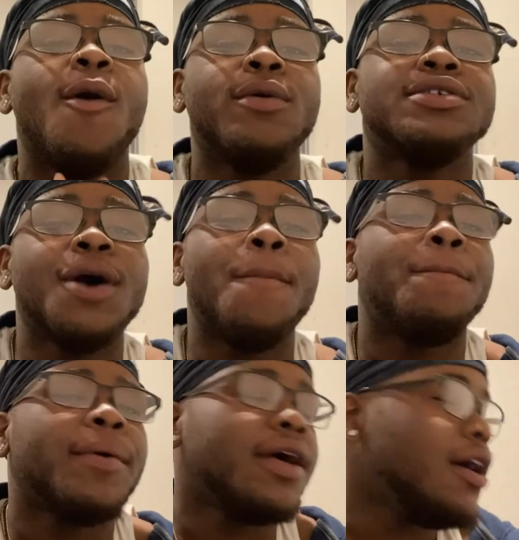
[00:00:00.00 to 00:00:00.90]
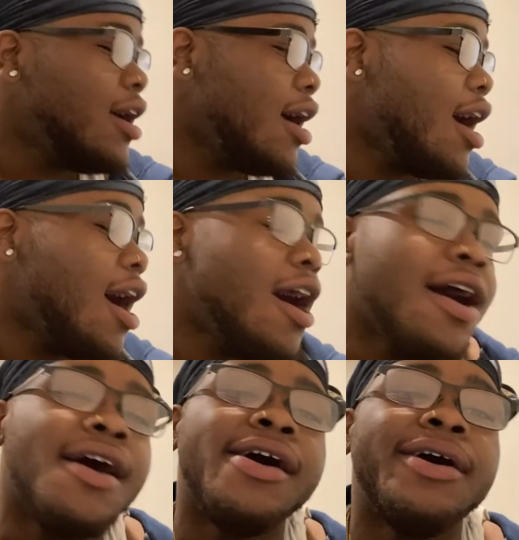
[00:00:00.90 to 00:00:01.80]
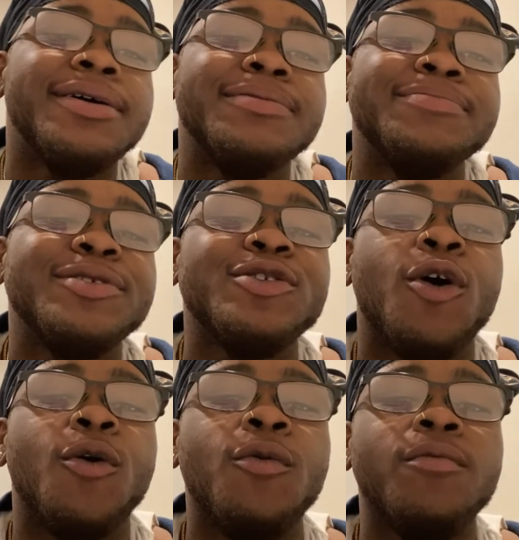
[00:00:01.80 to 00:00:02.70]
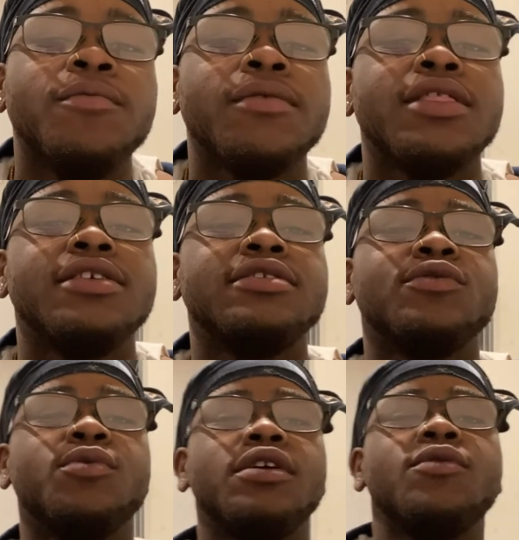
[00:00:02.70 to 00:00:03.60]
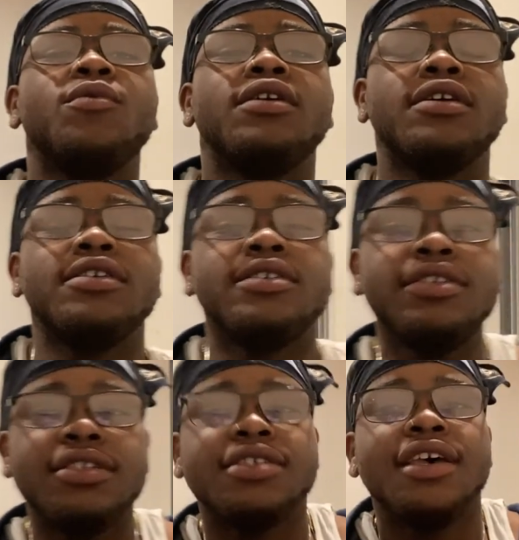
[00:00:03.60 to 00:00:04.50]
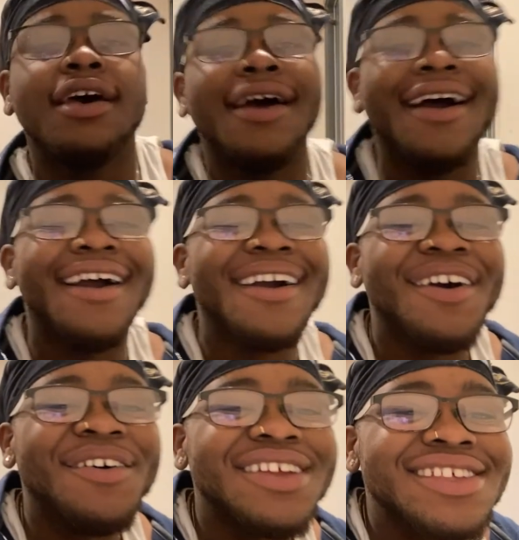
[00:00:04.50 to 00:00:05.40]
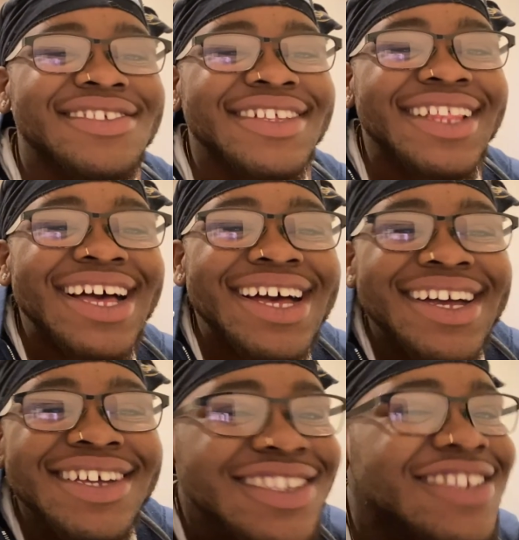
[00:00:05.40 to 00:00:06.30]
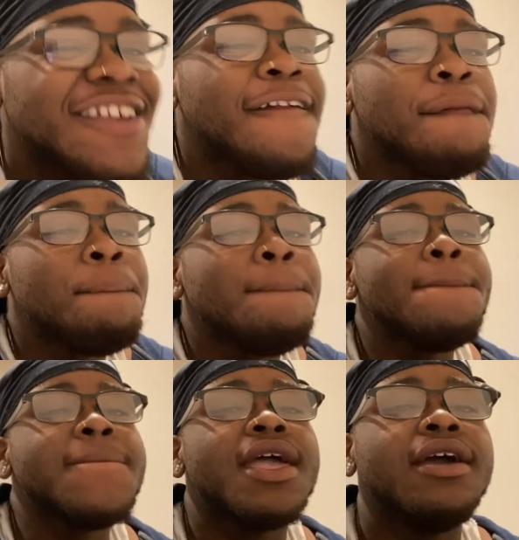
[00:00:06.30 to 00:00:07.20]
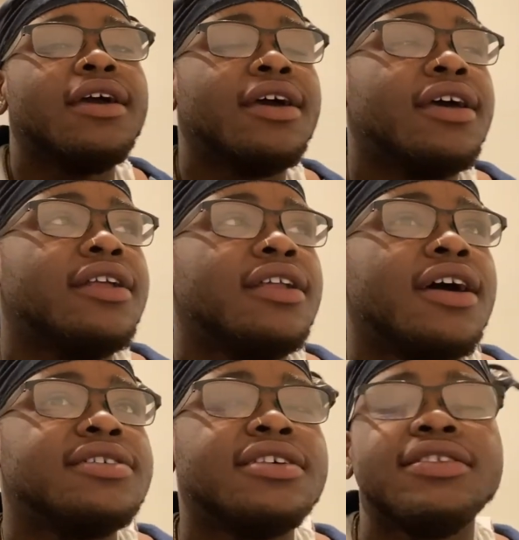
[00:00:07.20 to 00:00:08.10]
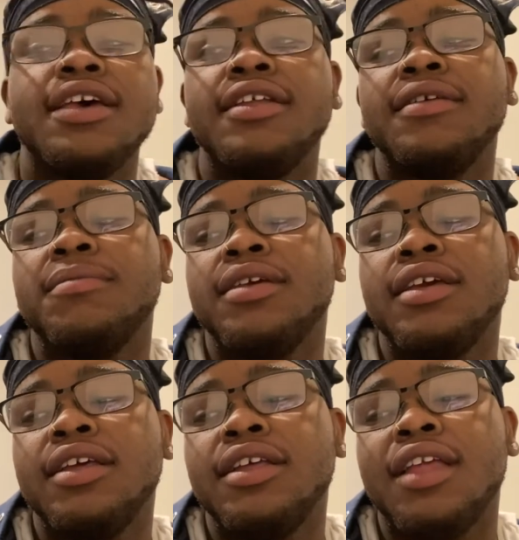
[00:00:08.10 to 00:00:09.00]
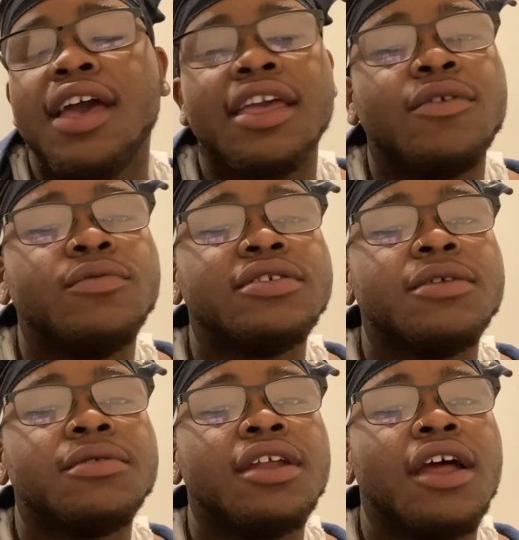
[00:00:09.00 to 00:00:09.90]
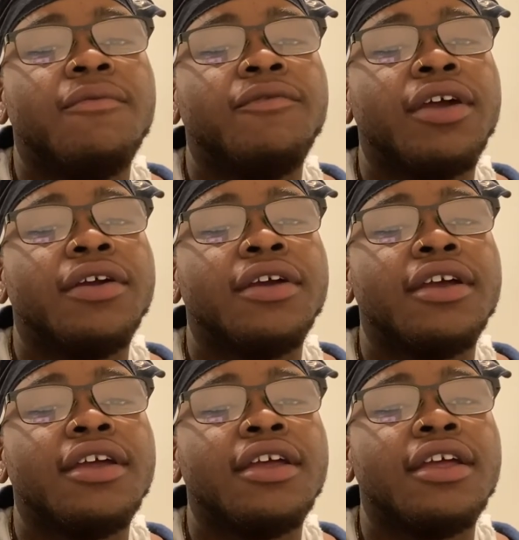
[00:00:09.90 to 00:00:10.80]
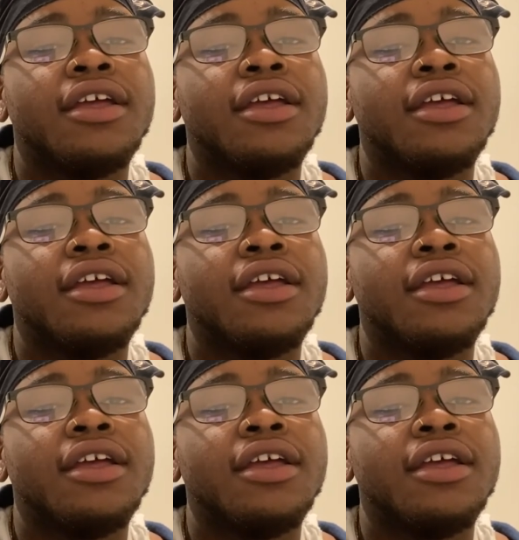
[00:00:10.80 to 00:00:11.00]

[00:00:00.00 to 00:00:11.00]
What's up? Um, so this week was Cody's class. And as I said in the beginning, like it was something that I'm very